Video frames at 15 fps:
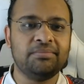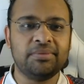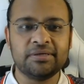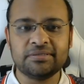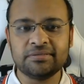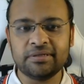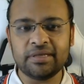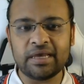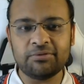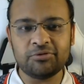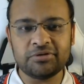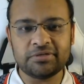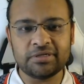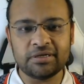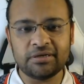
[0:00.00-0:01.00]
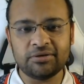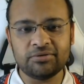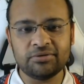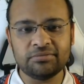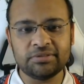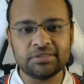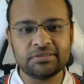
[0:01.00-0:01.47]
Personally, I would still
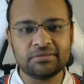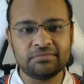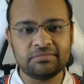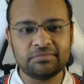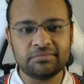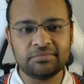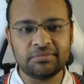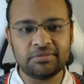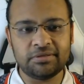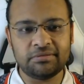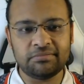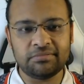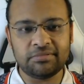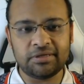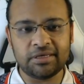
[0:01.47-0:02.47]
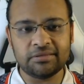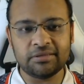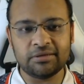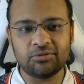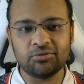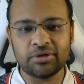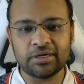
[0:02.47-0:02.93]
just take
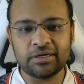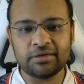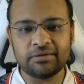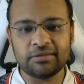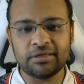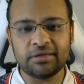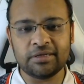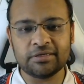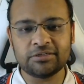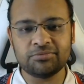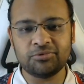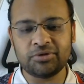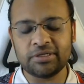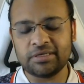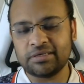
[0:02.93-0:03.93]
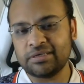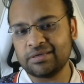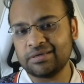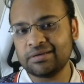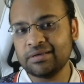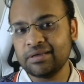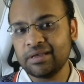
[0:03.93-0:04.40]
the rook and then next move take
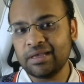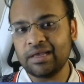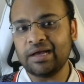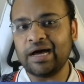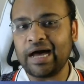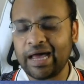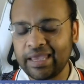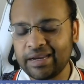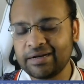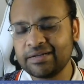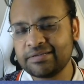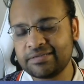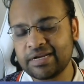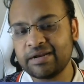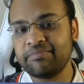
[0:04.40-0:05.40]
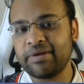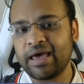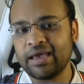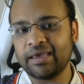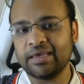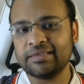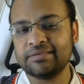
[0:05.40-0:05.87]
here. I understand
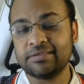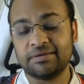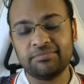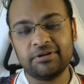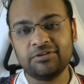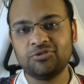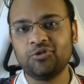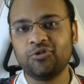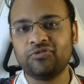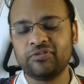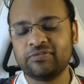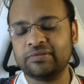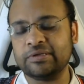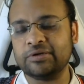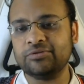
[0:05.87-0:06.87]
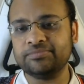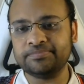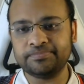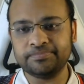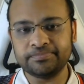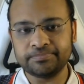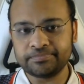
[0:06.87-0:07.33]
black has some resources now,
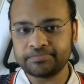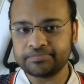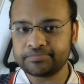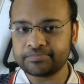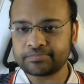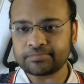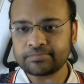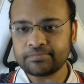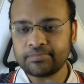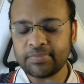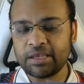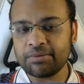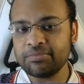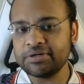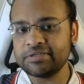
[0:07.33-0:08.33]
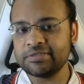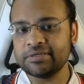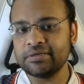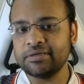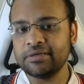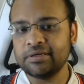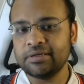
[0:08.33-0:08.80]
but
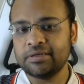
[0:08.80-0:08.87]
still.